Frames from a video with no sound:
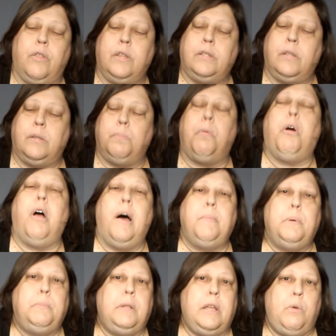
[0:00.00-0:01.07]
This is
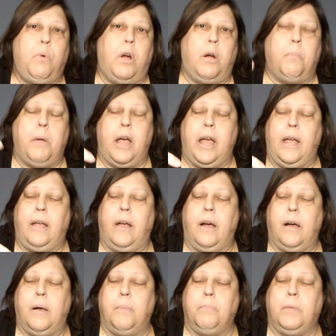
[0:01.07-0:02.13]
probably where my
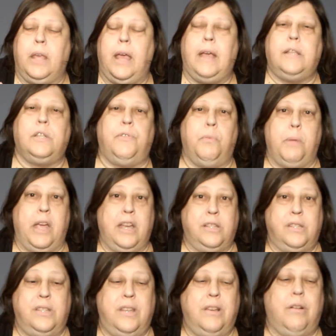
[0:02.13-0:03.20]
case for my
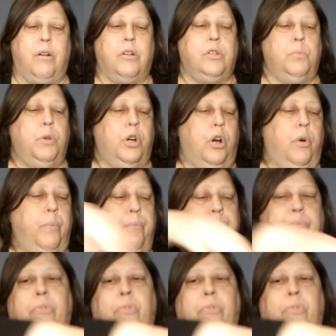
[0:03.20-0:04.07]
SD cards will go.